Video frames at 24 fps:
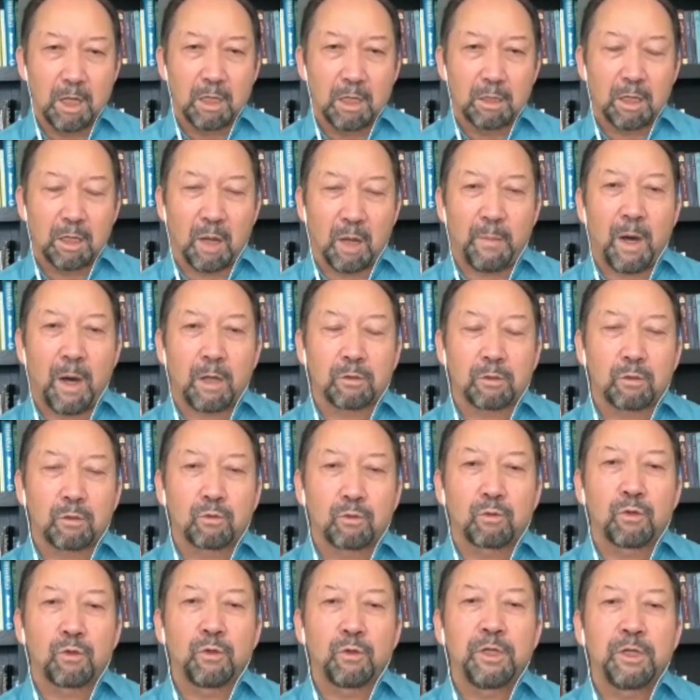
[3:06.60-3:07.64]
About
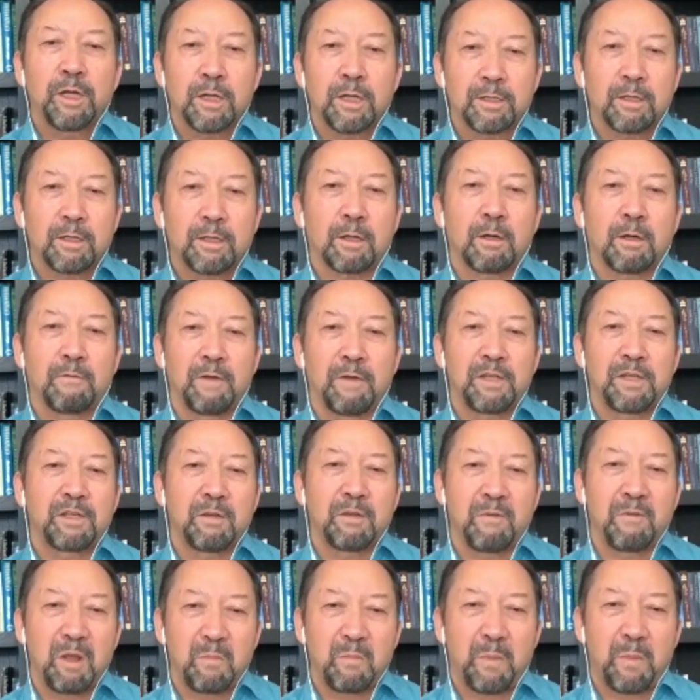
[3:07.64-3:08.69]
2 years ago, when she
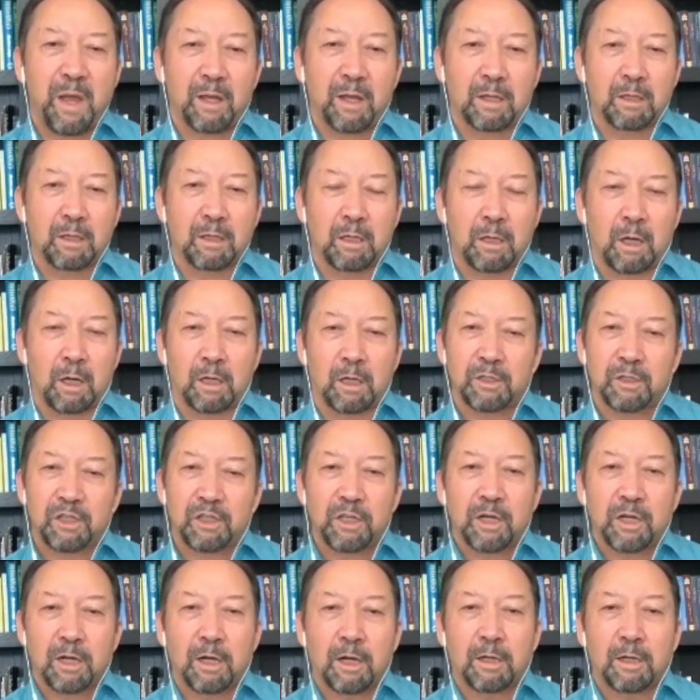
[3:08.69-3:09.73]
went back, she
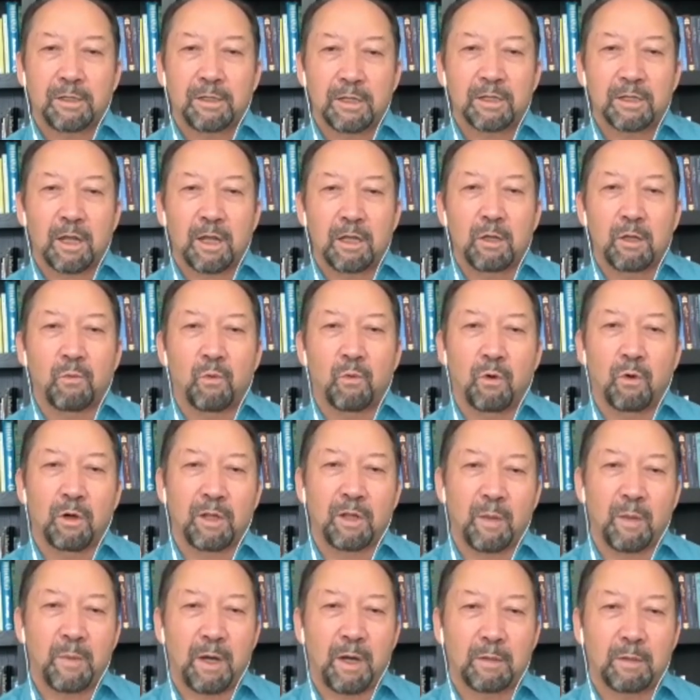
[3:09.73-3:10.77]
heard this kind of word
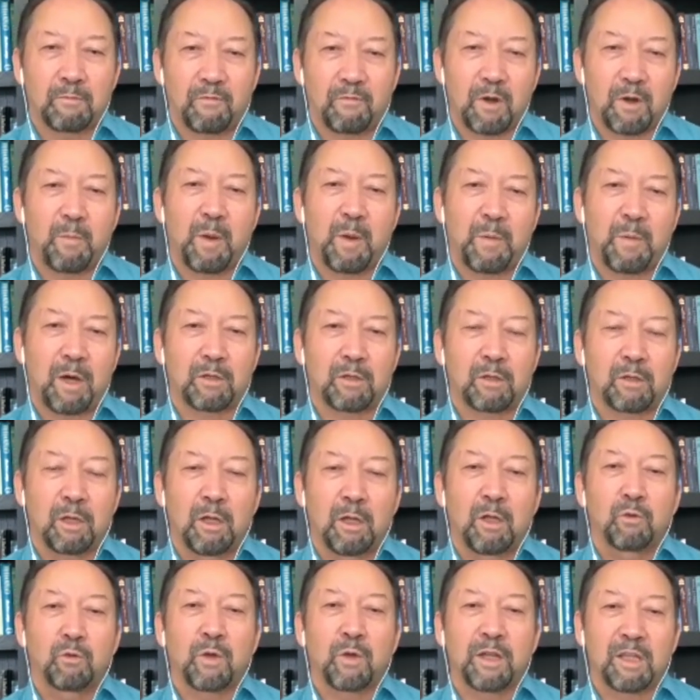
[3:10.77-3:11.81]
from about
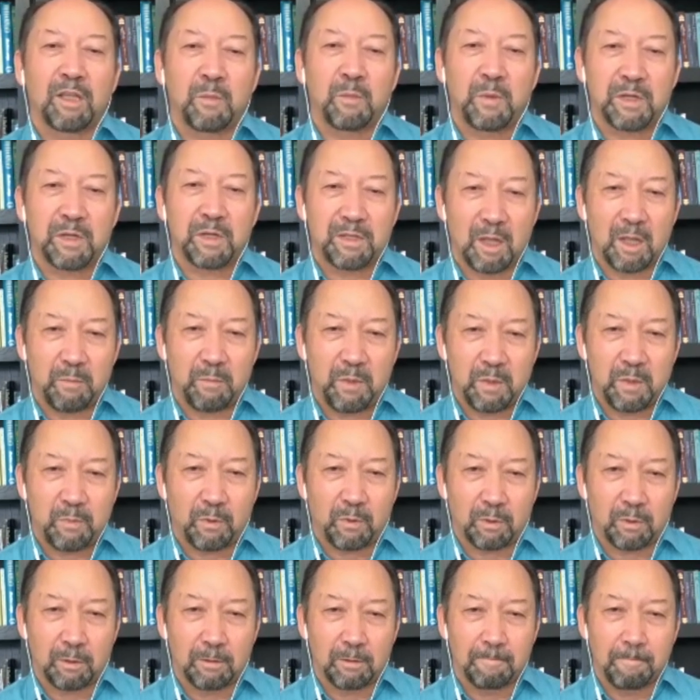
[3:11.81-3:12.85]
20%
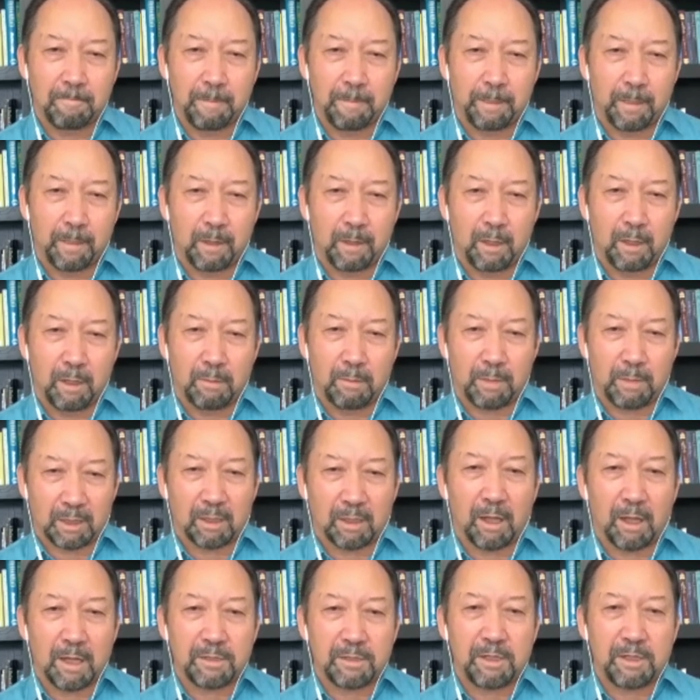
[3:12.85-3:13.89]
people. But
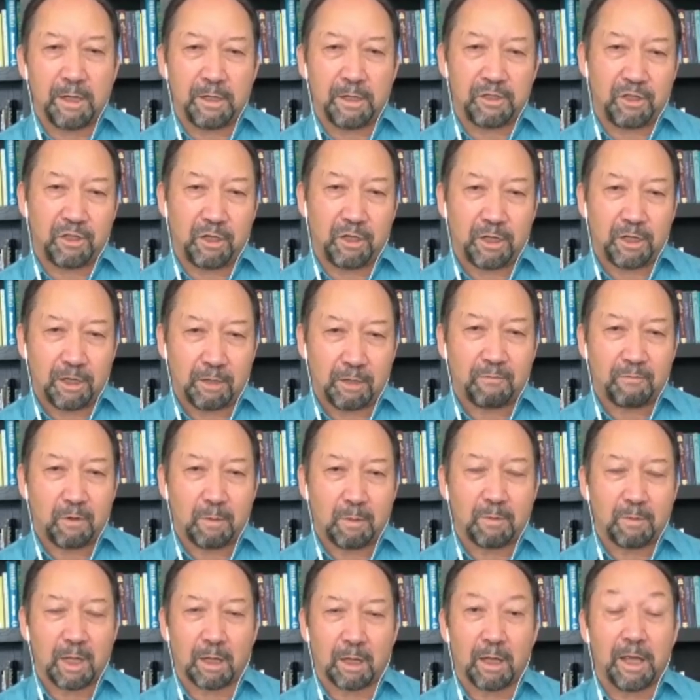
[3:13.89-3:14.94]
last year, she heard from
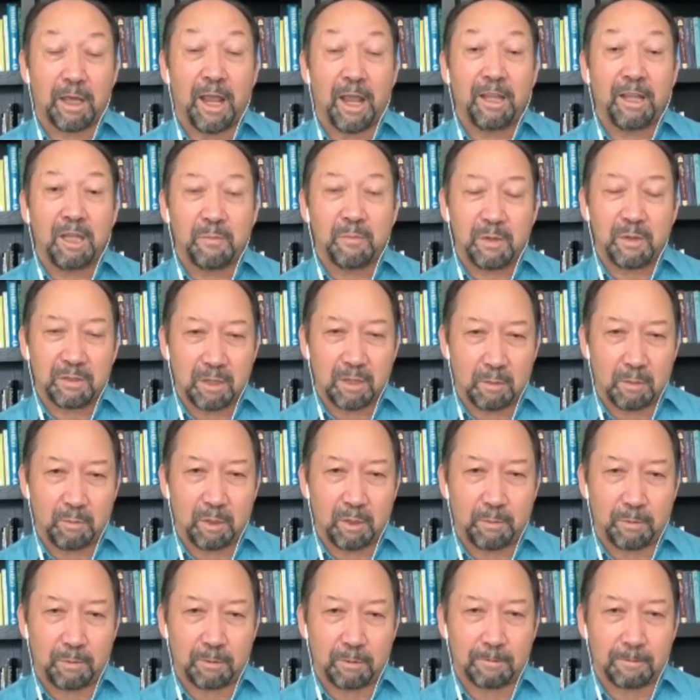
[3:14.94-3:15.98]
like 80%
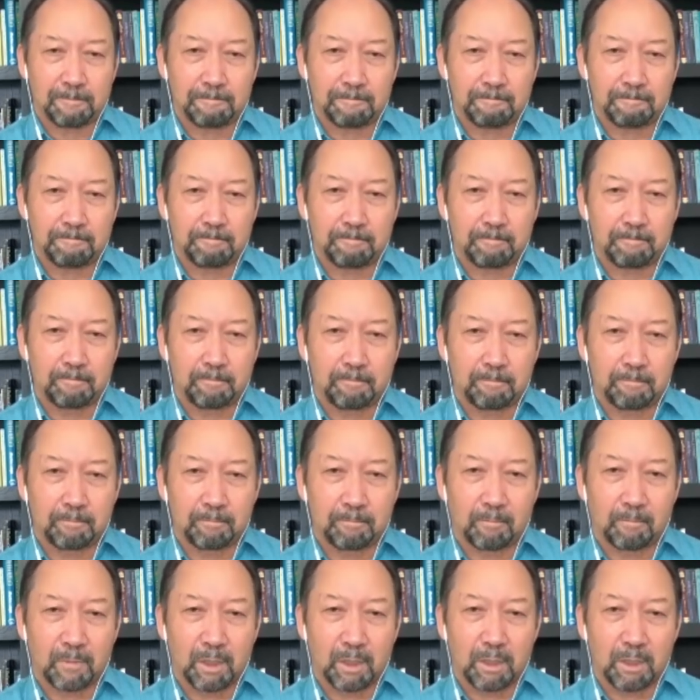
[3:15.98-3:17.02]
people.
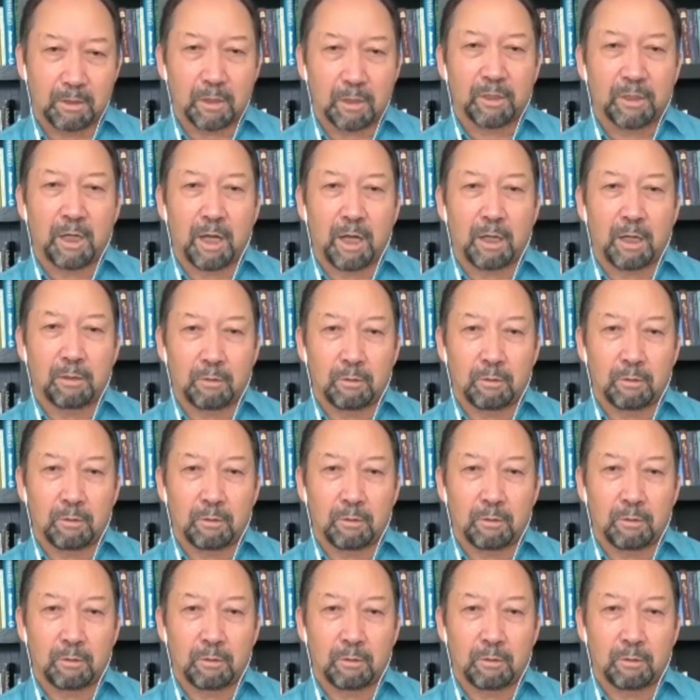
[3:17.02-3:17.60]
So the